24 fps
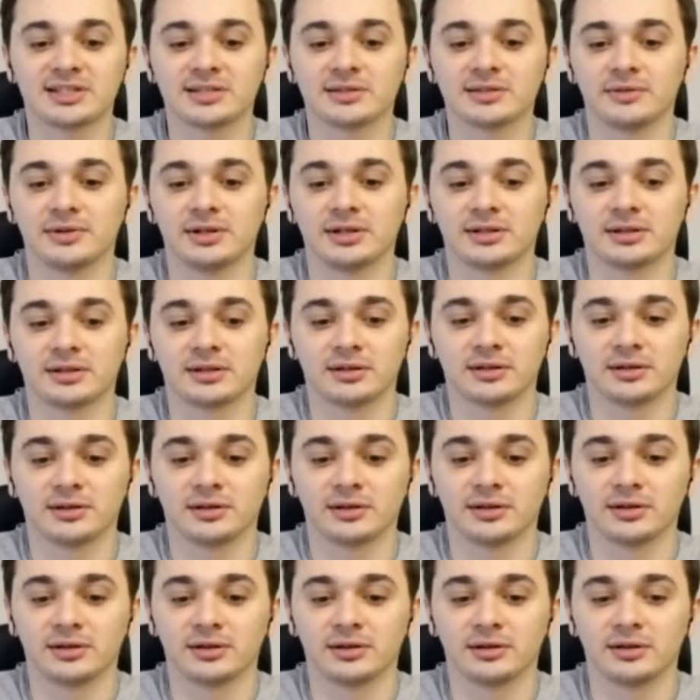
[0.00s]

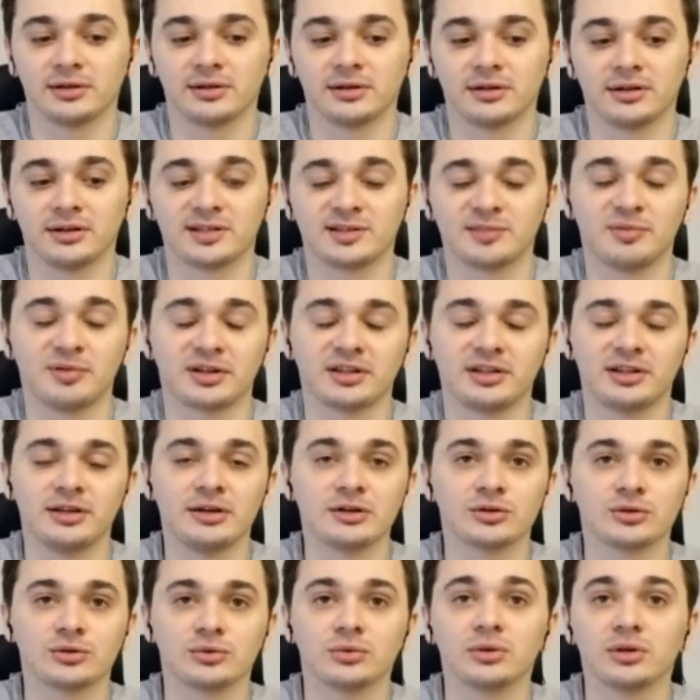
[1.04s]
industrial equipment
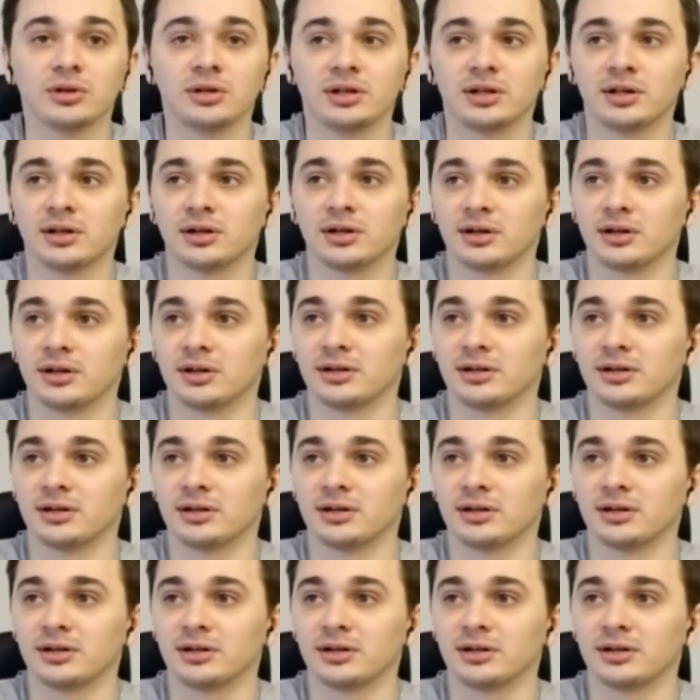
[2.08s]
security.